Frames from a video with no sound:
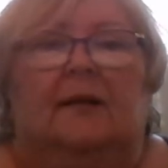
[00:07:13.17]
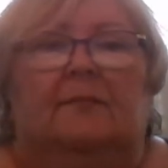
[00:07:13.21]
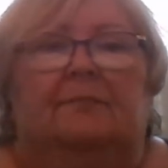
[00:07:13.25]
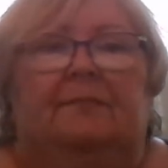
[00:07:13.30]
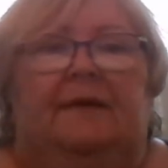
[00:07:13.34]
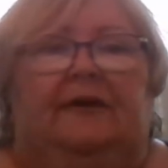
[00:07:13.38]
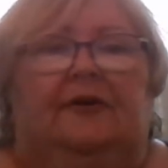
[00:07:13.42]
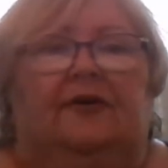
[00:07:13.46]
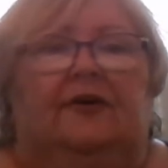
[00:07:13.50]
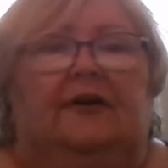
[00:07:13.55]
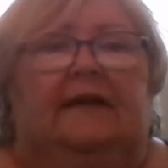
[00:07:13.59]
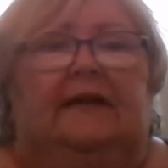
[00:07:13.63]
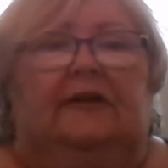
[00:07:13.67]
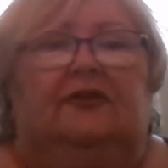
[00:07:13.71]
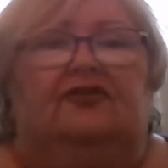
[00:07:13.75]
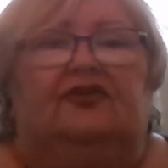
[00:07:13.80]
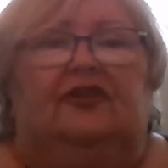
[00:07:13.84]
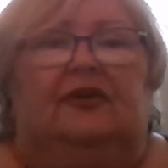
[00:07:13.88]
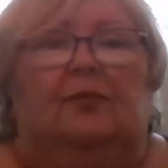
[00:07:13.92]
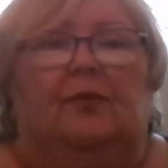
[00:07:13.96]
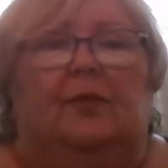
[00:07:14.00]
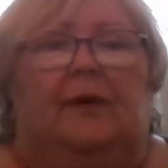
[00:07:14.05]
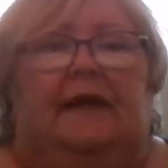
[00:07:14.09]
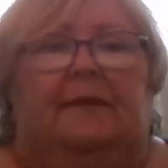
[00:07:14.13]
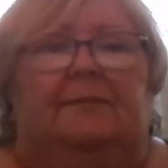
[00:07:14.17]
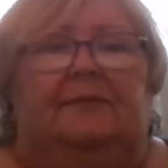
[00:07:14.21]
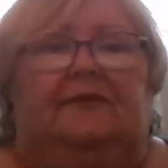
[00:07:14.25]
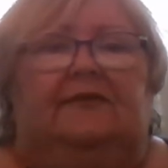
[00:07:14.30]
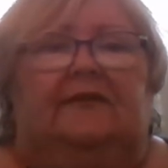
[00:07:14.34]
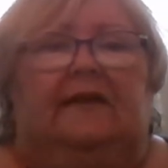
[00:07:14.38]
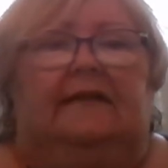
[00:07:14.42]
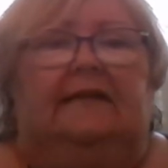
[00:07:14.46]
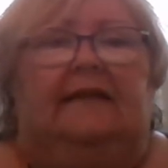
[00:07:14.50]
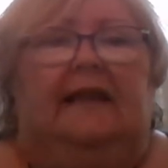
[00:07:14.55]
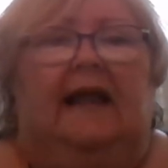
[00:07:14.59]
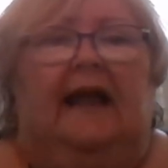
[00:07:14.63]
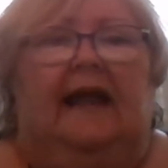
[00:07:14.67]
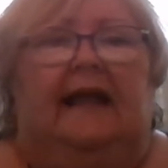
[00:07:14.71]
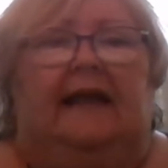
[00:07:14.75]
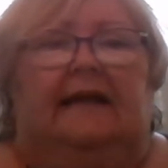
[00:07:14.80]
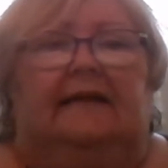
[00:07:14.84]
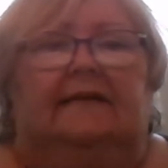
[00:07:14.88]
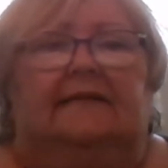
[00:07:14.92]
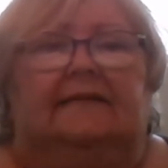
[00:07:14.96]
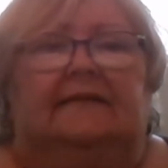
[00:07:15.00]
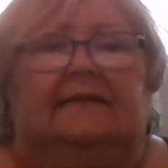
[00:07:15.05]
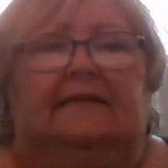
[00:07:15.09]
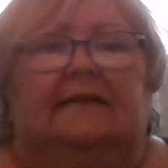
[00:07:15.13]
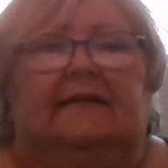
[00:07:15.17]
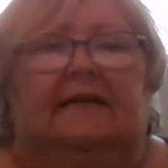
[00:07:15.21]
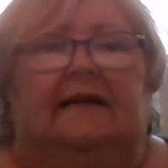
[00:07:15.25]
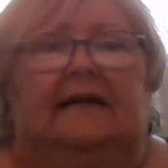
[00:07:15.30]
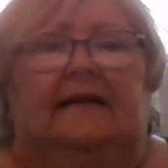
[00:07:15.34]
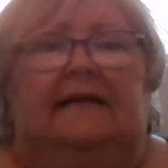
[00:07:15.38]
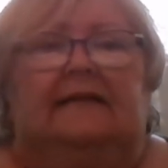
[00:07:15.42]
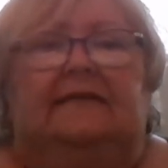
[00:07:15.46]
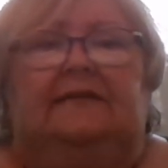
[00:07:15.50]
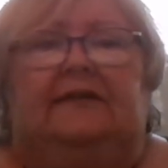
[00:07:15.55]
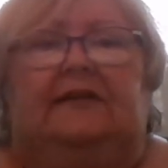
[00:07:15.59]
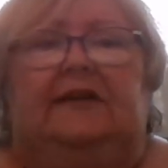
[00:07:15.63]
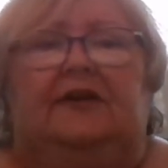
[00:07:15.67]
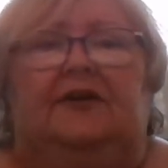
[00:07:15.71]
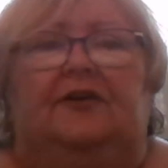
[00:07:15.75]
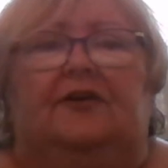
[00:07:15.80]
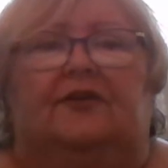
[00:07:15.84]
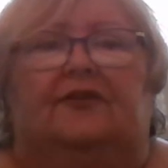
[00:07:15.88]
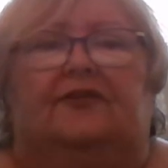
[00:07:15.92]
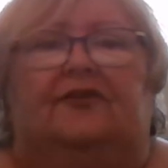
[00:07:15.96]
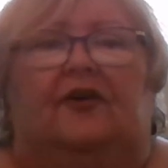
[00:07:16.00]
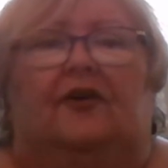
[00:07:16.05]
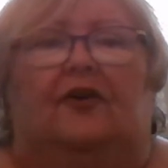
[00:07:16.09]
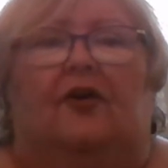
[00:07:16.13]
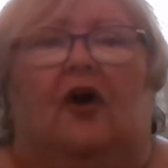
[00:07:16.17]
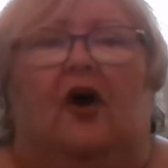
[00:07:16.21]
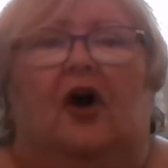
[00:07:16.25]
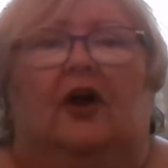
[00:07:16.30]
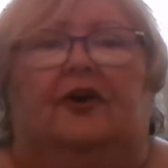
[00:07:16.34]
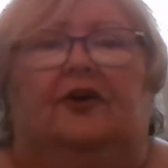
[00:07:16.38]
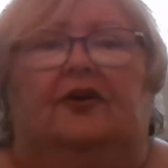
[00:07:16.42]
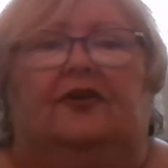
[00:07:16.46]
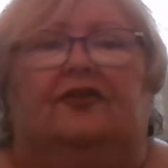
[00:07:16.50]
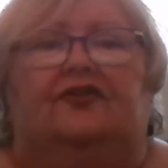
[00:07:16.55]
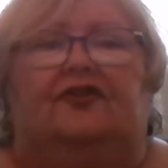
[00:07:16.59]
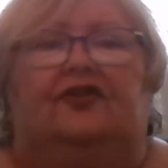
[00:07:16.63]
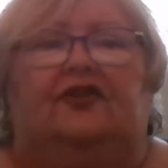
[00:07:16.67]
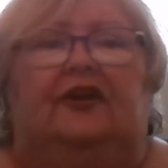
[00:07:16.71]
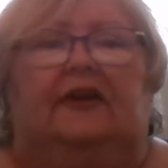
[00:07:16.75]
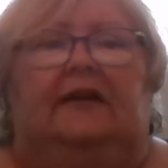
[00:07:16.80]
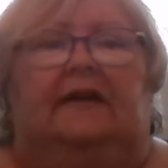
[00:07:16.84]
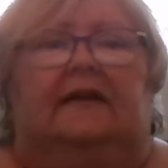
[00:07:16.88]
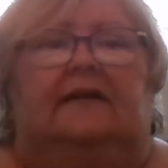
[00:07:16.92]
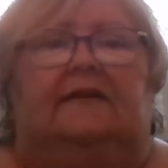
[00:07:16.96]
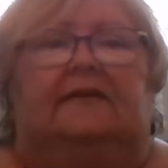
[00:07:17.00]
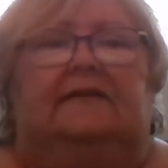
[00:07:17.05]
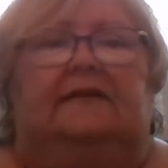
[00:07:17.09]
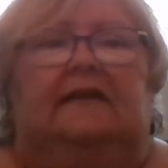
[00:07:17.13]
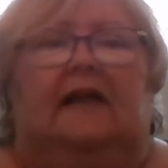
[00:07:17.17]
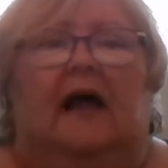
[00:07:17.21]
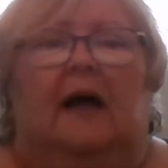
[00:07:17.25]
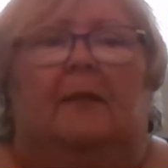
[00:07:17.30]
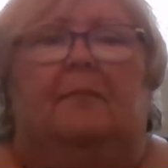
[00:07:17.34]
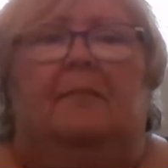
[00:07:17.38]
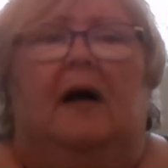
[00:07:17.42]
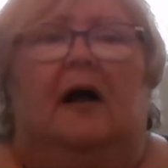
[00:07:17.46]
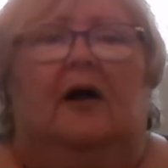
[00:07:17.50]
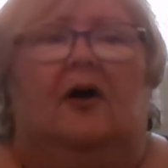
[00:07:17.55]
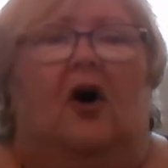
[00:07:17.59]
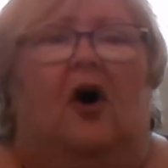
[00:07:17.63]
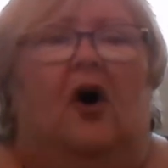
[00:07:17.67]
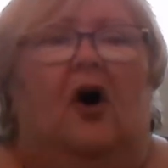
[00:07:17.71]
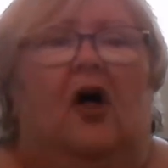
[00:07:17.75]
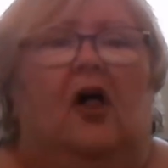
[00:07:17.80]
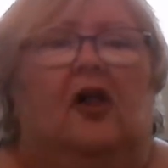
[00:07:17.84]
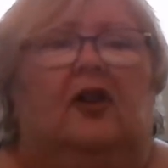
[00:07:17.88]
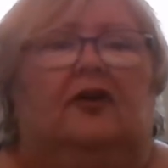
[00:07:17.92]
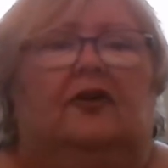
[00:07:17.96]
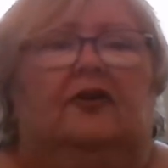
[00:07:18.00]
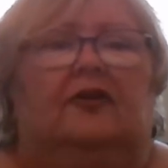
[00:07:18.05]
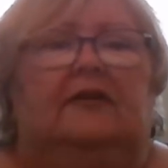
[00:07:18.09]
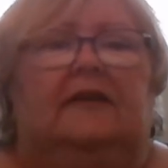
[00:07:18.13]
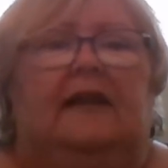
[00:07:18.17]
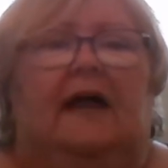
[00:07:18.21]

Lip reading: Bitterly she weeps at night. Tears are on her cheeks. Among all her